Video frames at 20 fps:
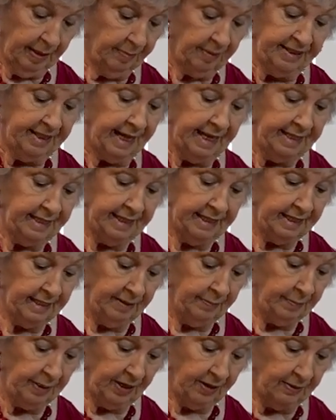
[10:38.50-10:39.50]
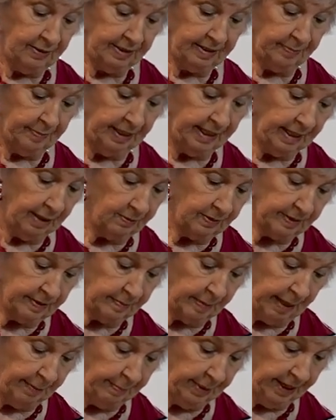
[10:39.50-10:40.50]
But that didn't embarrass me. That was
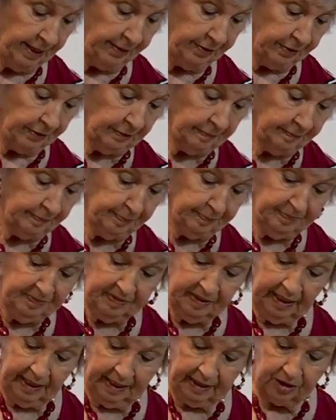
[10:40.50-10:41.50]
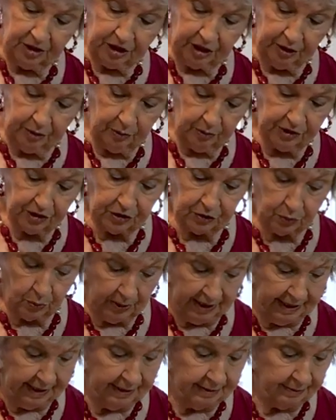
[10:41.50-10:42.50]
my mother, and she was
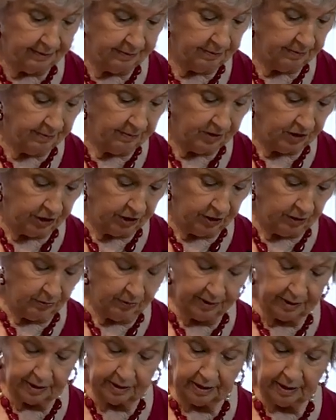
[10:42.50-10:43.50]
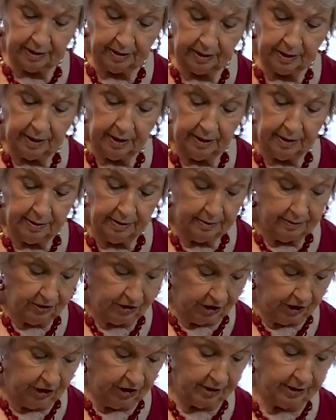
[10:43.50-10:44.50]
sweet, and she was,
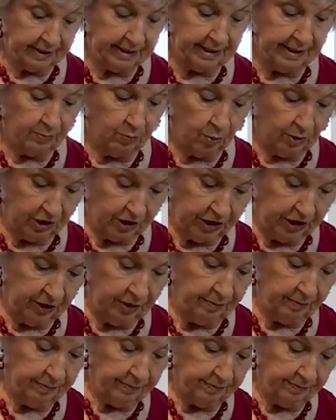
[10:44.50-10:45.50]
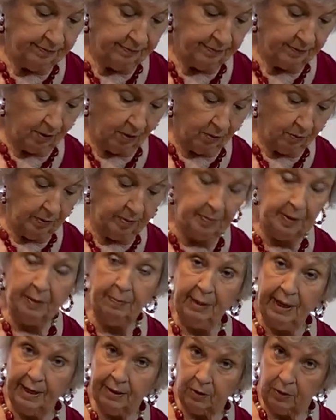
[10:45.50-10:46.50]
she just said what she thought would be
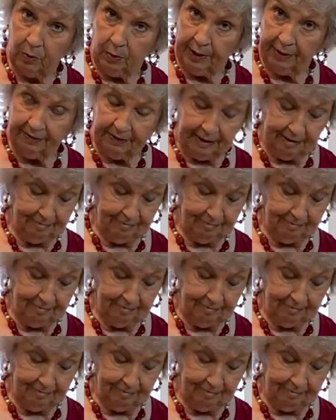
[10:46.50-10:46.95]
better with